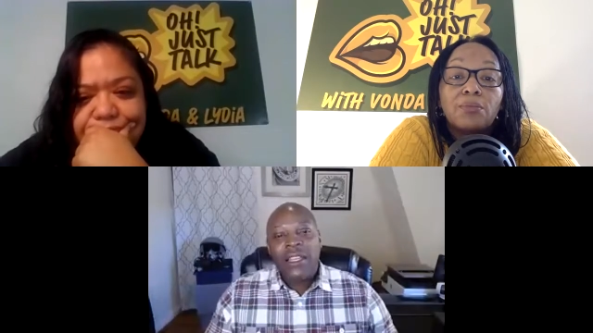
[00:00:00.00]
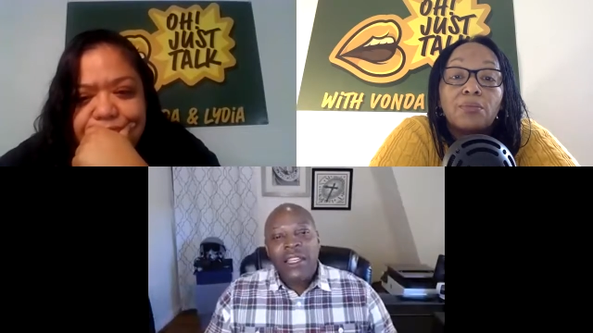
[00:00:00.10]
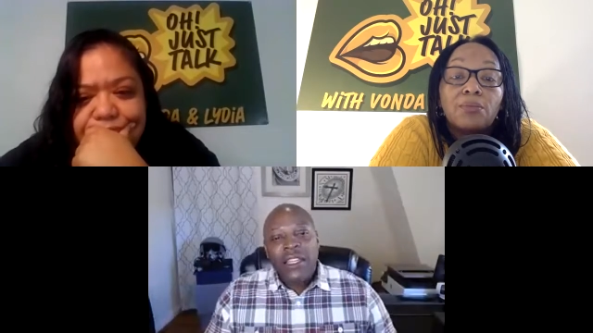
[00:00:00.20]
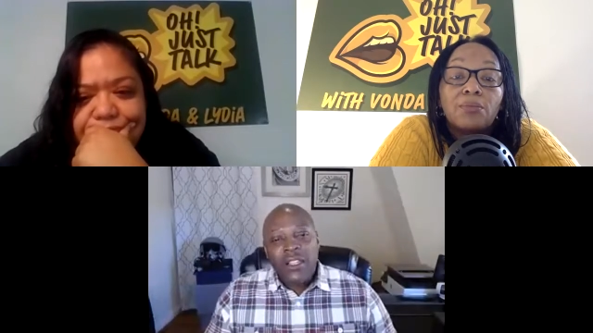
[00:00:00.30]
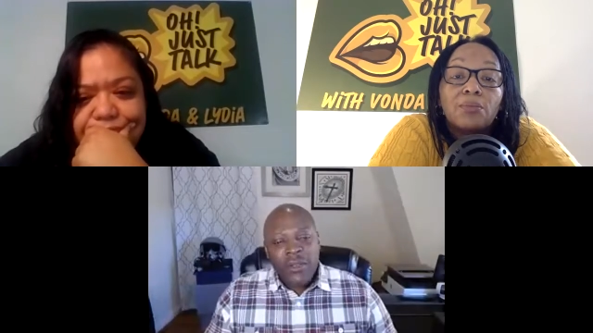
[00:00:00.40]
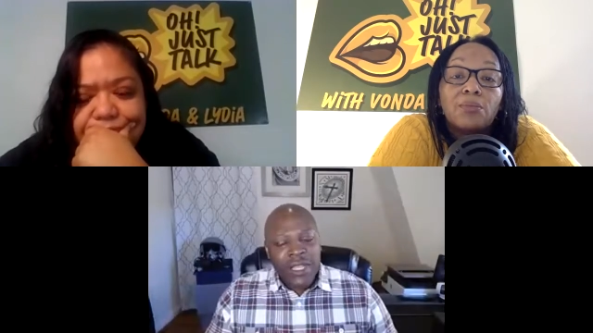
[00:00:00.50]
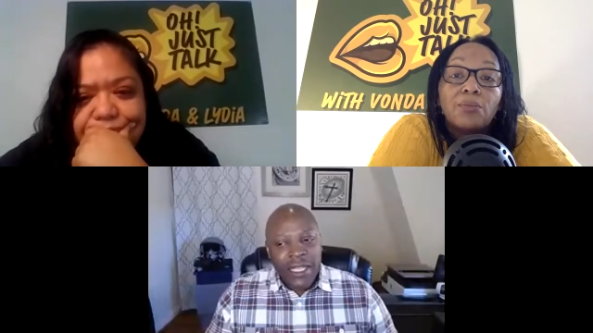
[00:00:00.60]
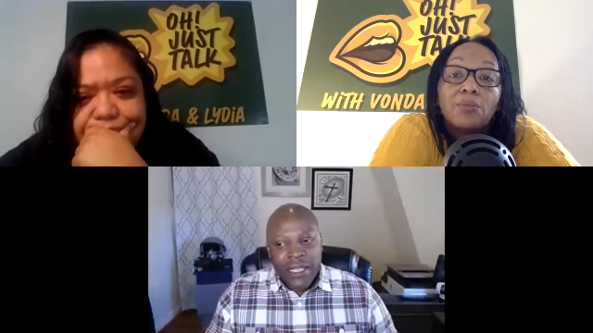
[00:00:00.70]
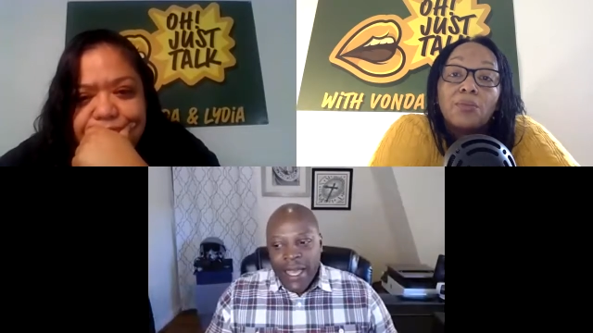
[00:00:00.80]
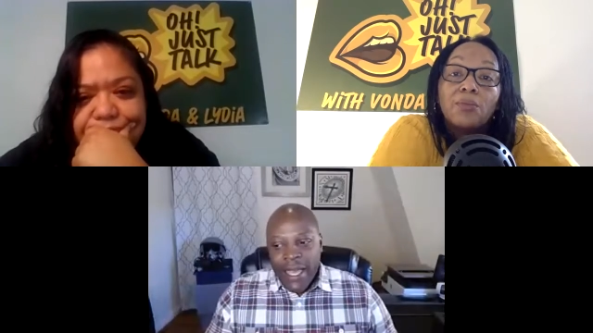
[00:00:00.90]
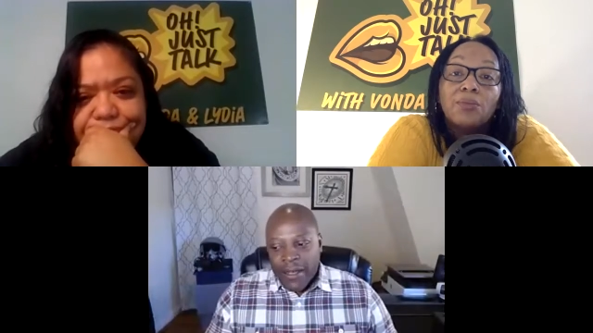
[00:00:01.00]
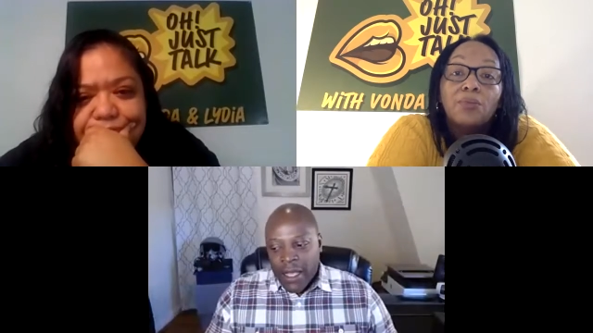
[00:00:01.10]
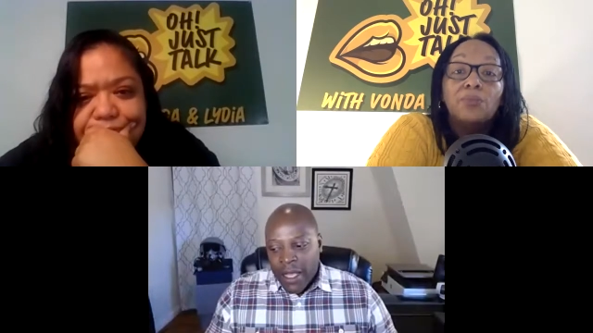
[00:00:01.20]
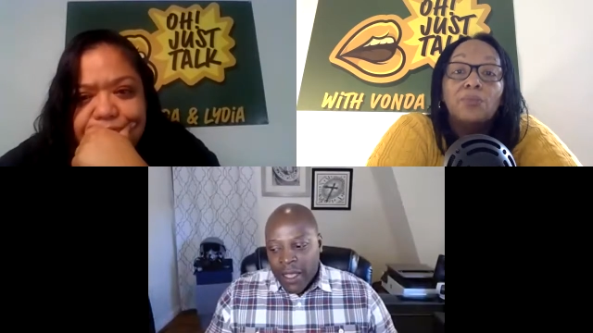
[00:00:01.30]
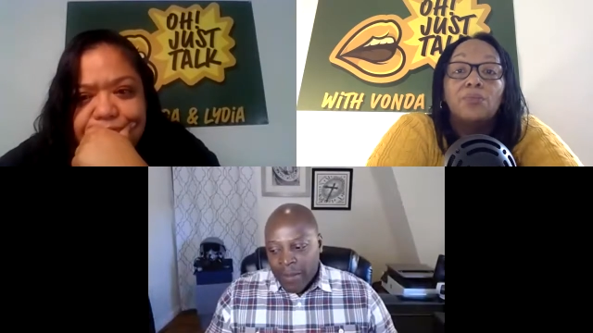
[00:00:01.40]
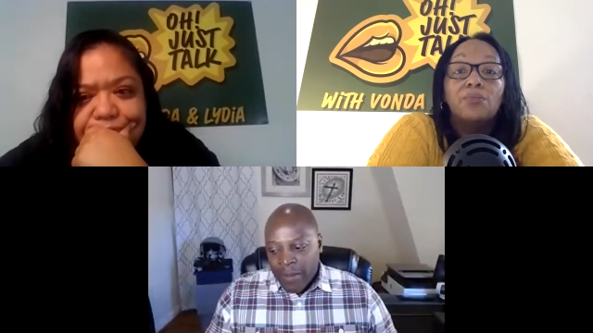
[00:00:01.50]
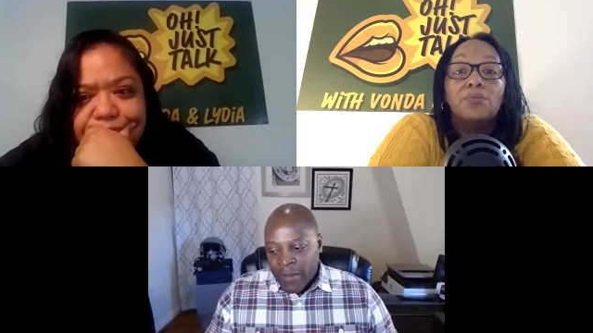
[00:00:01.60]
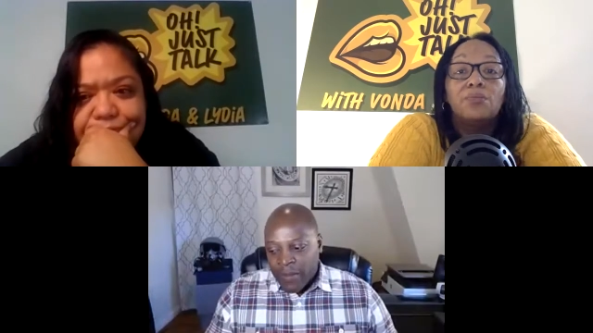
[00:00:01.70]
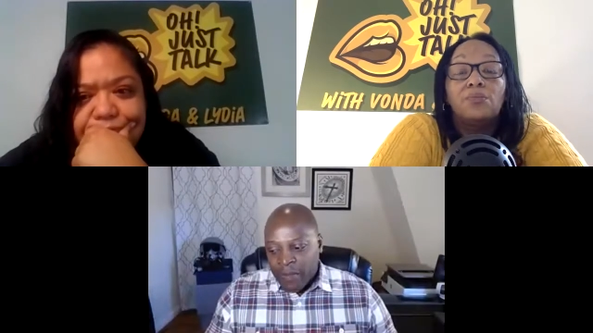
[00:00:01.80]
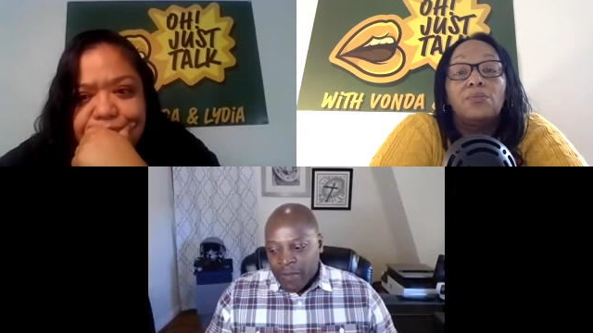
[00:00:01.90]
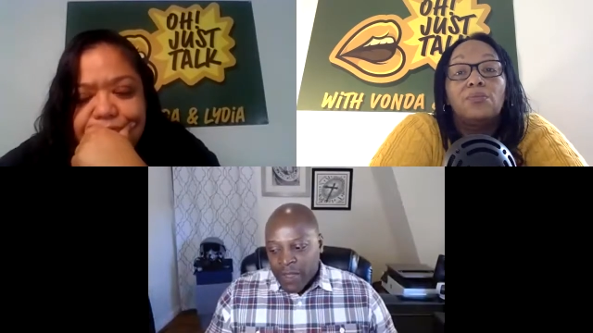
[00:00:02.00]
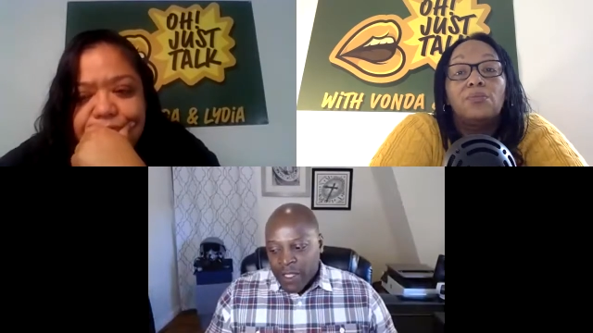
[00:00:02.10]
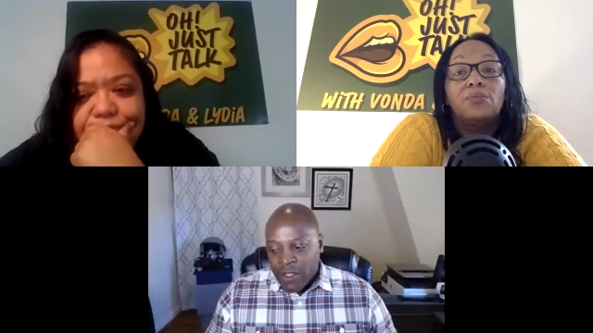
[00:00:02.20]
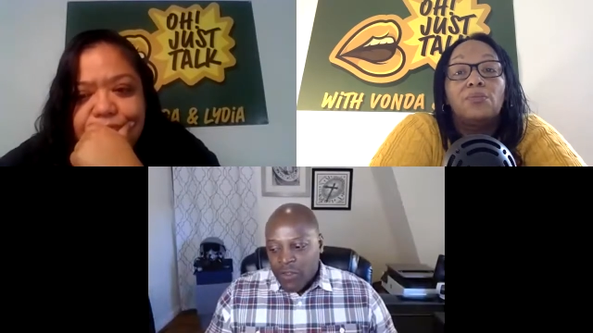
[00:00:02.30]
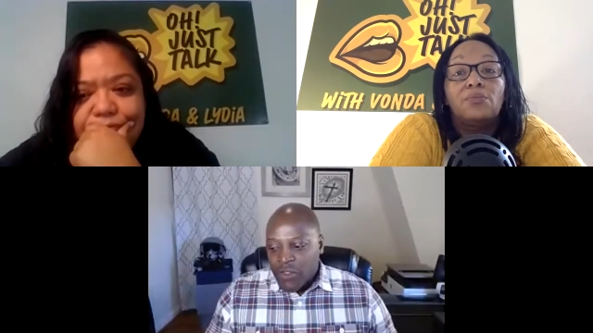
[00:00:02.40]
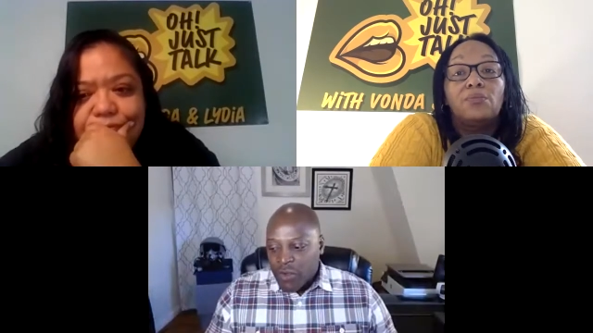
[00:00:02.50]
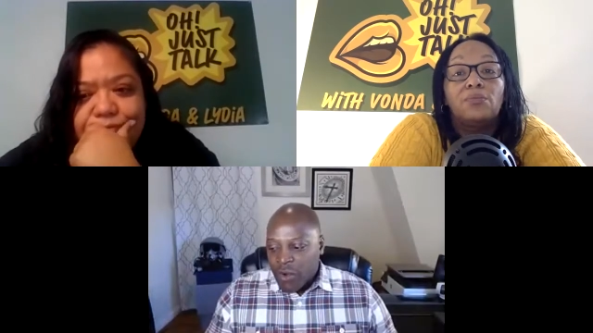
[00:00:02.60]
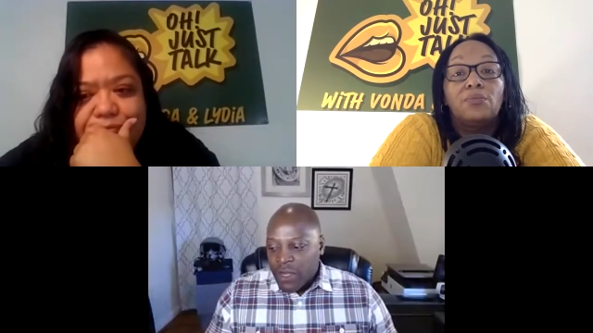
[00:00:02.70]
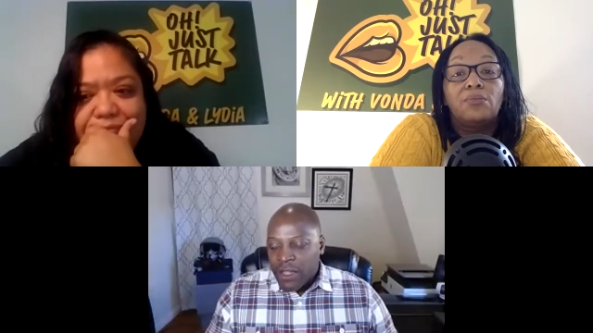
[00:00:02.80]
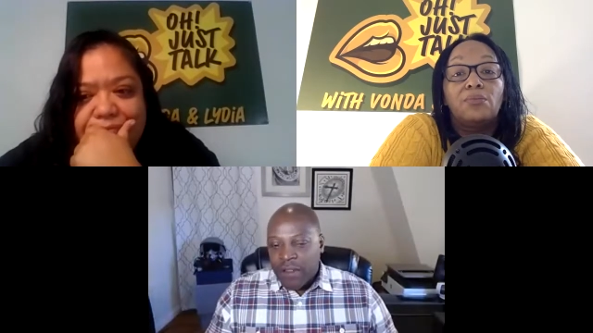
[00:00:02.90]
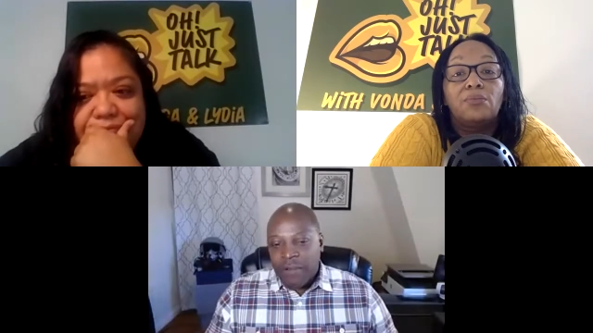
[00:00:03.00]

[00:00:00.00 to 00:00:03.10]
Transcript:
Speaker 1: Do you think that um, you sort of